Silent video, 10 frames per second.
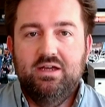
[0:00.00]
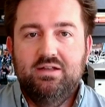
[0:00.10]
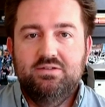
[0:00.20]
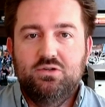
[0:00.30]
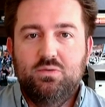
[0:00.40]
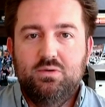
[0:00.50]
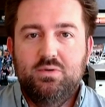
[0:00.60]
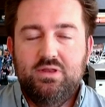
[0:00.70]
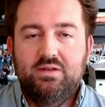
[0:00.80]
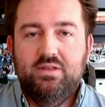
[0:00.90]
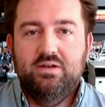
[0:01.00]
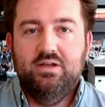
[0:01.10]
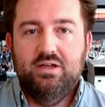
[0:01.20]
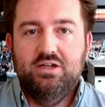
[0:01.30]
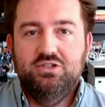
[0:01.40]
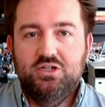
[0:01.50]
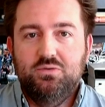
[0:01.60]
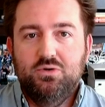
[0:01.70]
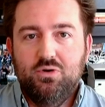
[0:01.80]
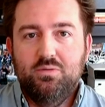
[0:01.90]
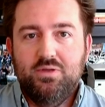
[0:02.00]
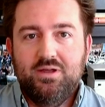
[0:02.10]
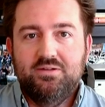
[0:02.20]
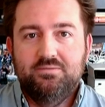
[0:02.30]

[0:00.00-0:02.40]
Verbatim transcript: And so we, we think that uh, a judge will agree with us.